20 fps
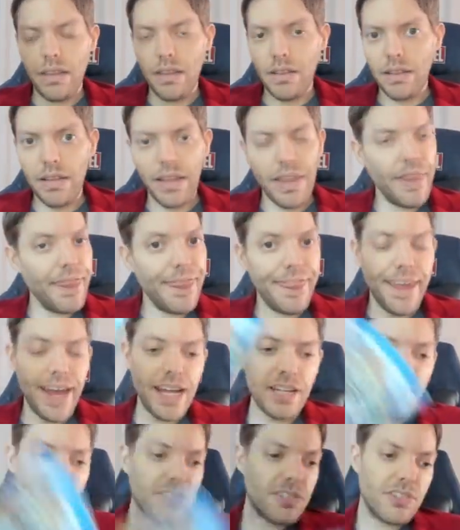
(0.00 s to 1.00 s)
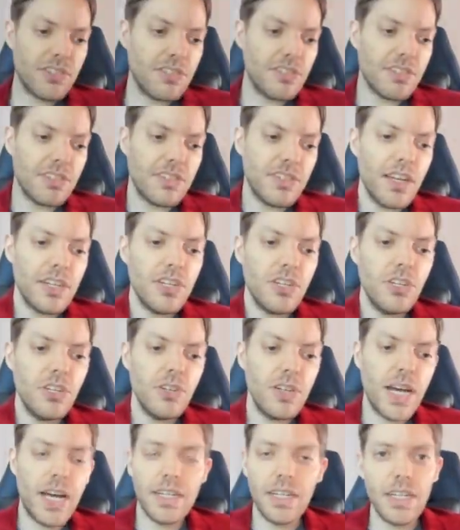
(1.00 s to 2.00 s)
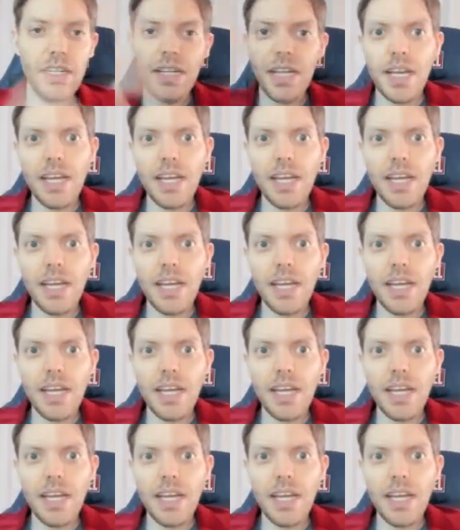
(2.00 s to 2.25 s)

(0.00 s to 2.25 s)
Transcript: that's just nutty dude on nutty